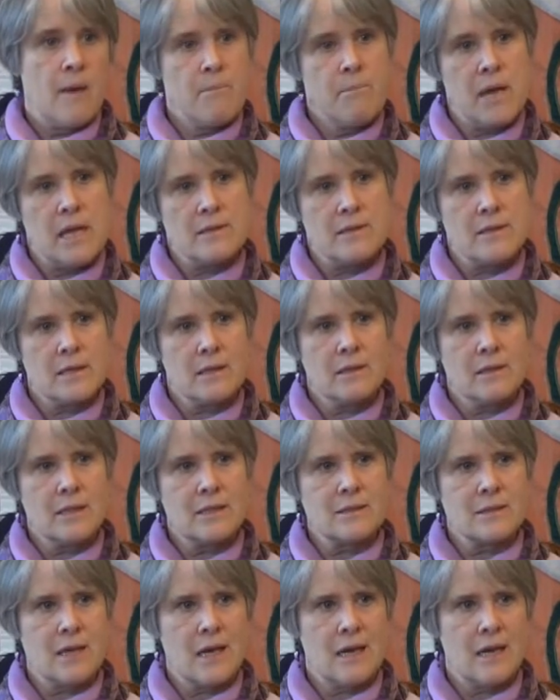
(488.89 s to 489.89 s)
And basically
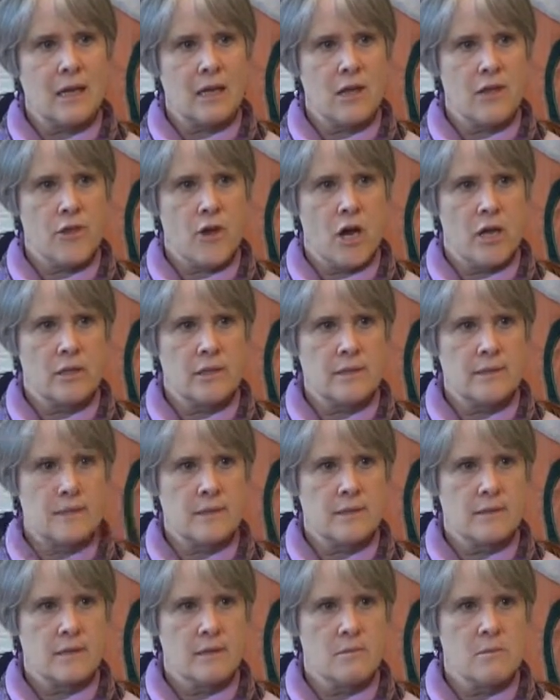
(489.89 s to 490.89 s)
it's kind of
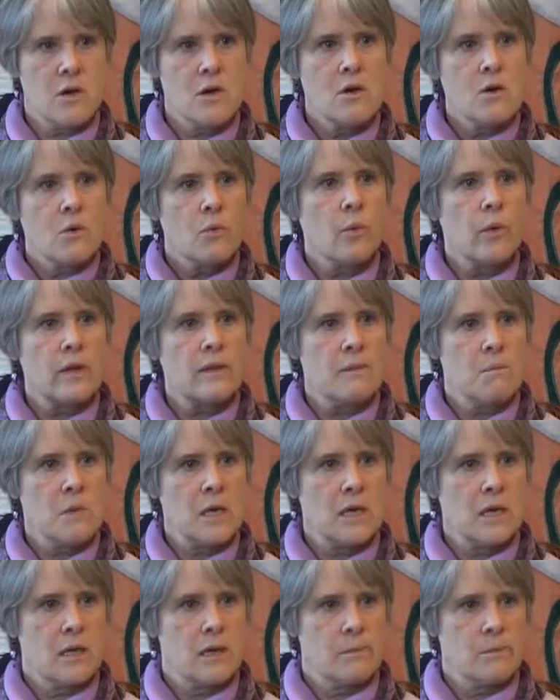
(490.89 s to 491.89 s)
Catholicism with
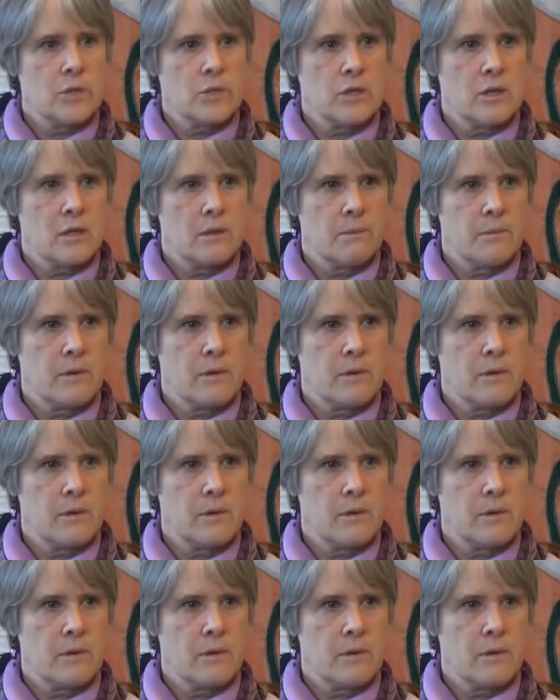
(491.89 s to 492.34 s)
mediumship,